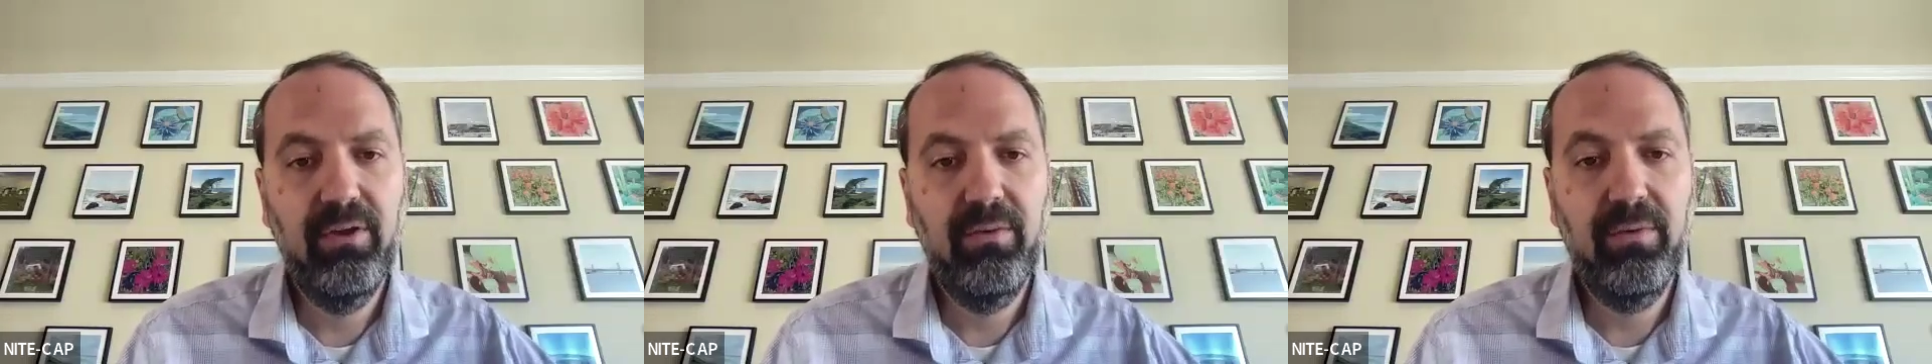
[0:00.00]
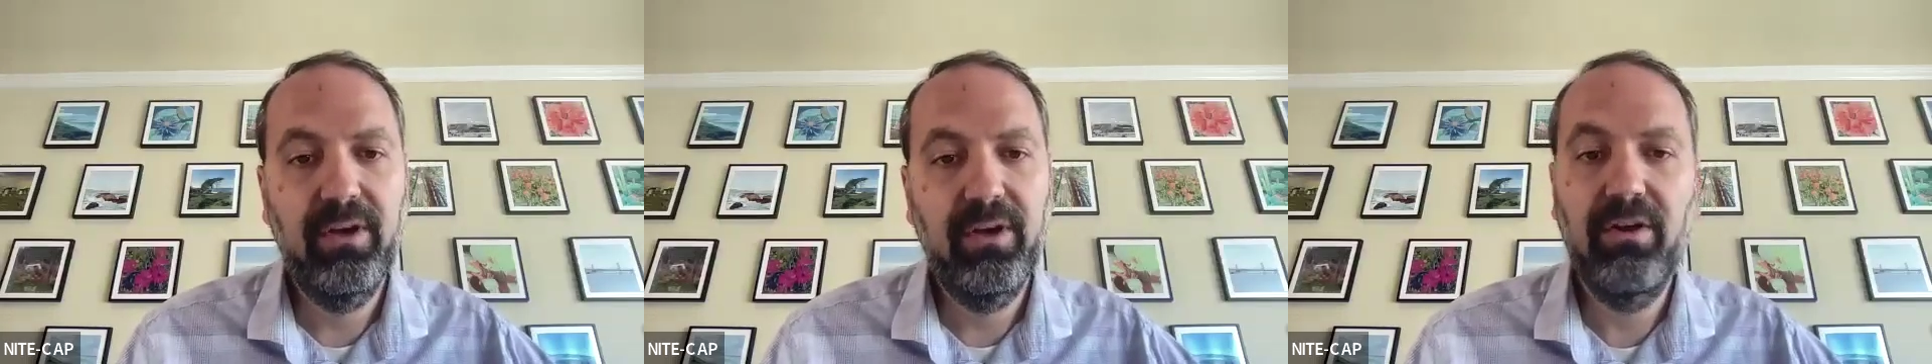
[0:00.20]

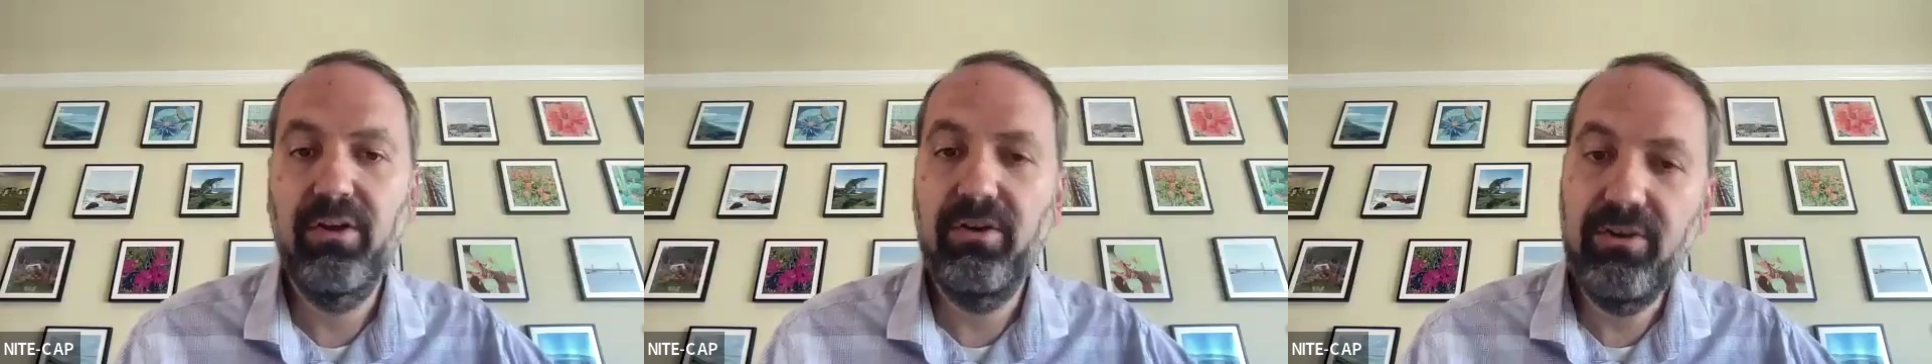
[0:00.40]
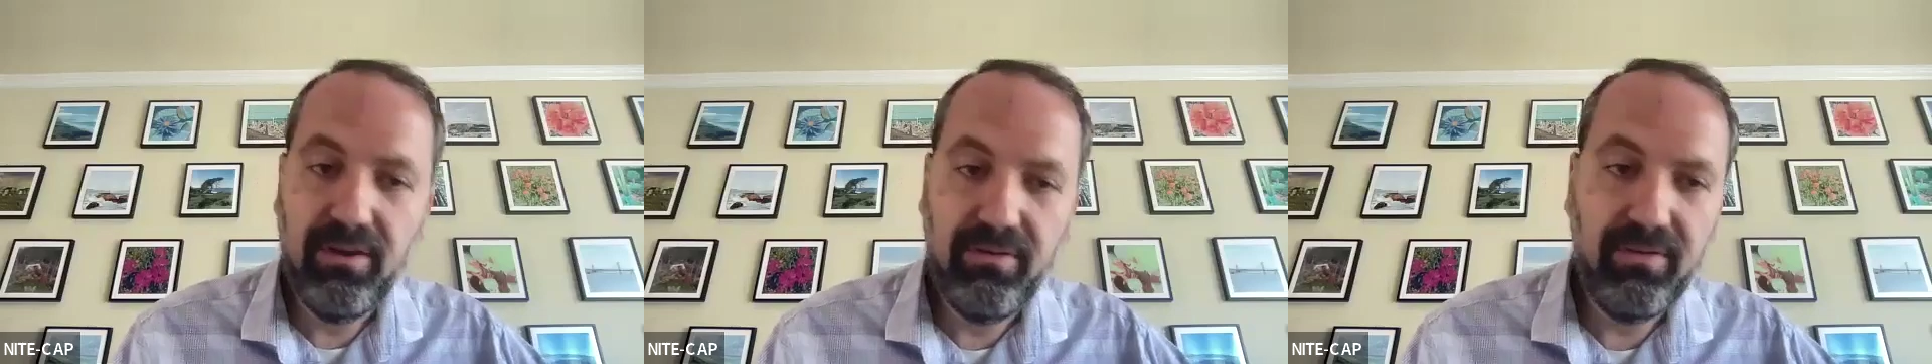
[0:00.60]
would
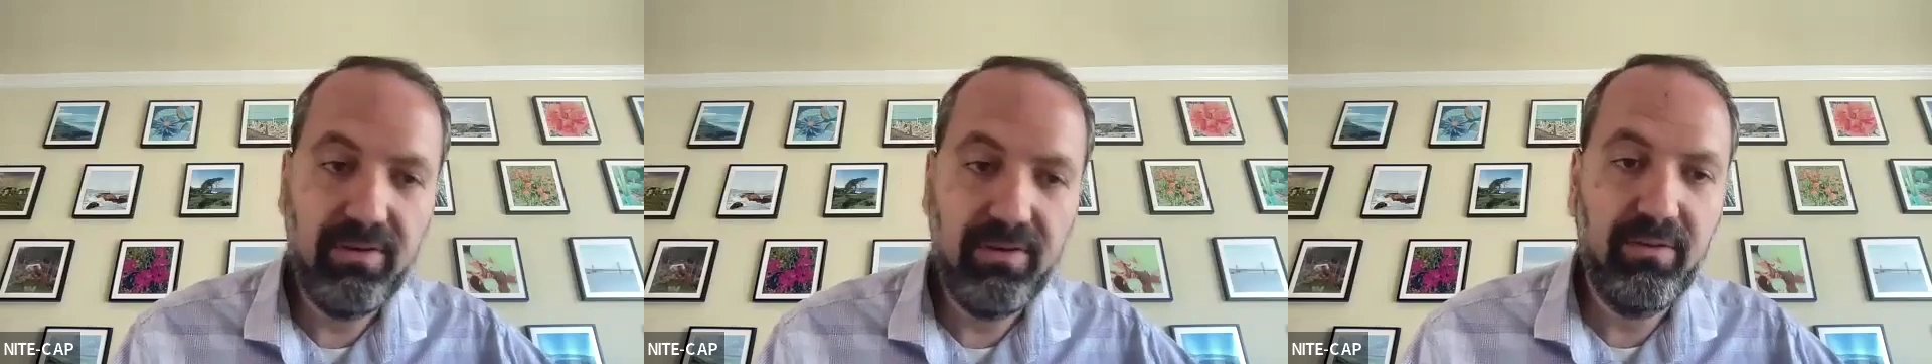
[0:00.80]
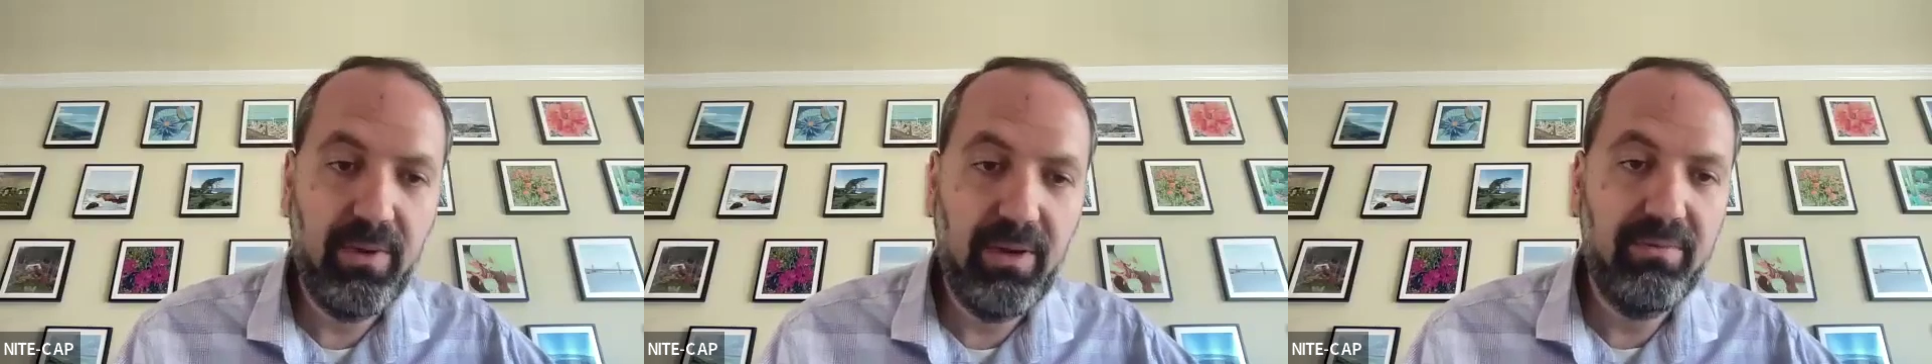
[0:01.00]
encourage you to
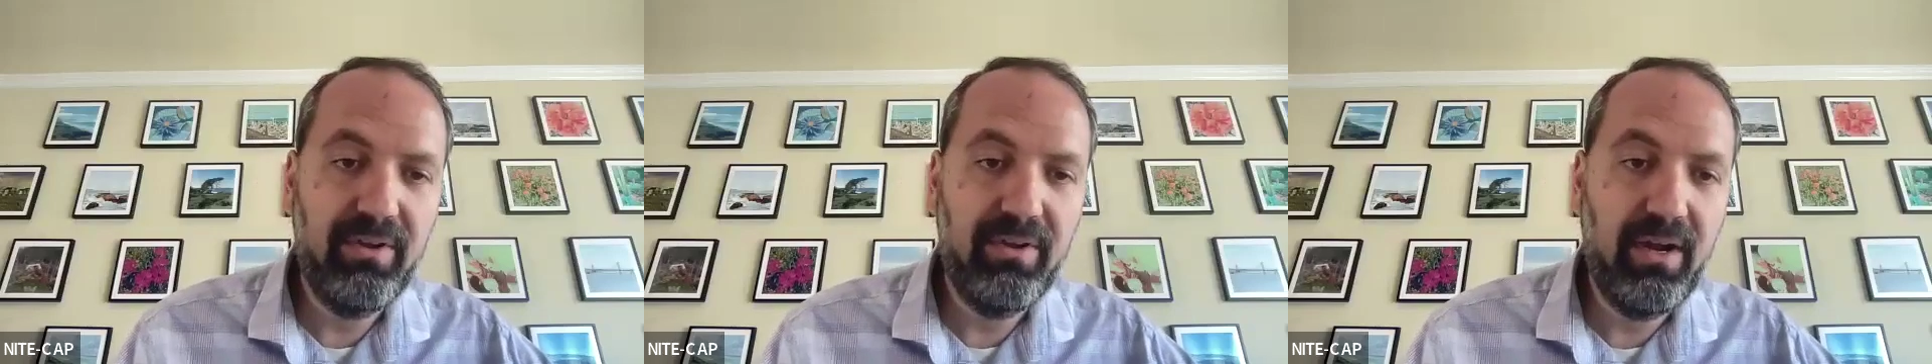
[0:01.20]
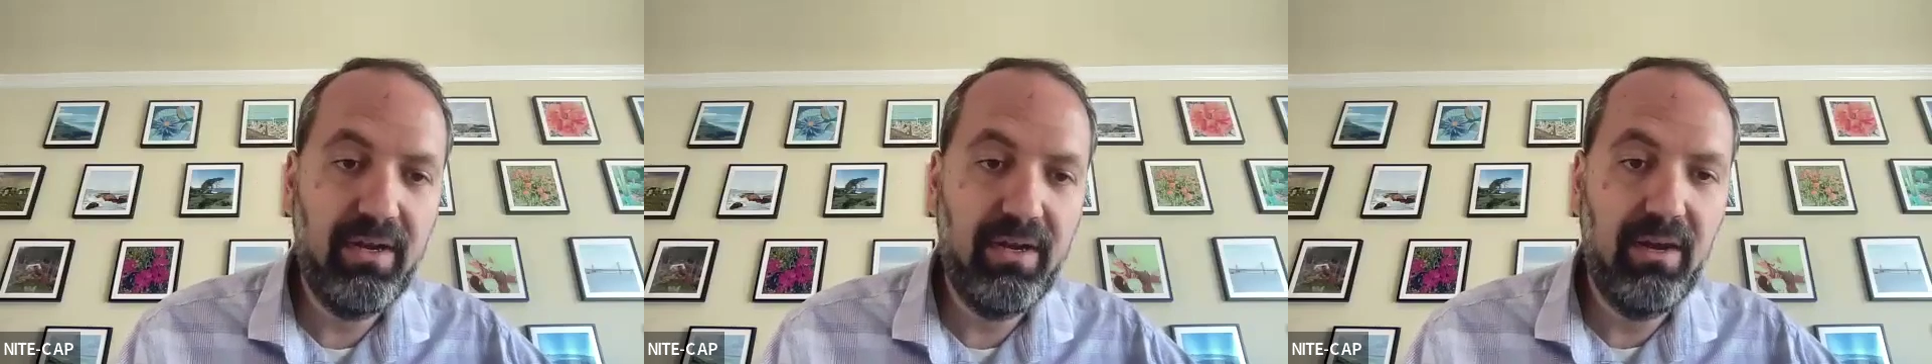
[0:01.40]
visit the website,